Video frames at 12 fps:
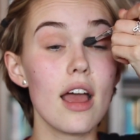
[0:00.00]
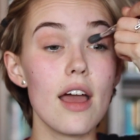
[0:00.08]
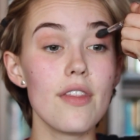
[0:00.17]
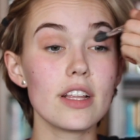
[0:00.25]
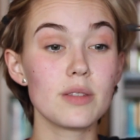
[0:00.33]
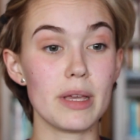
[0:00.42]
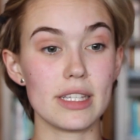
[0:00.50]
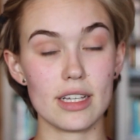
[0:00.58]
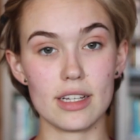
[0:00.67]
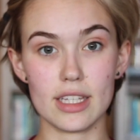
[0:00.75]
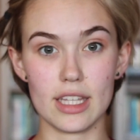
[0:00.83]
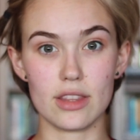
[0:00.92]
And that's
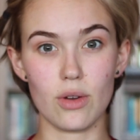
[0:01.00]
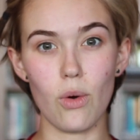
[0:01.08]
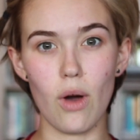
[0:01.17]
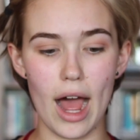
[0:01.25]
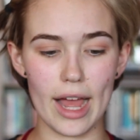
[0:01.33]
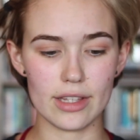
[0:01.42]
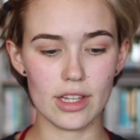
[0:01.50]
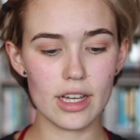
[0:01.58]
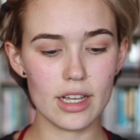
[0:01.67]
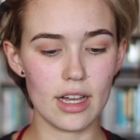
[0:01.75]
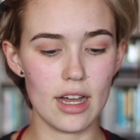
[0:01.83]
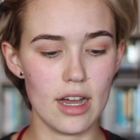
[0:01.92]
basically like the whole eye
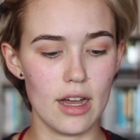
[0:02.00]
look.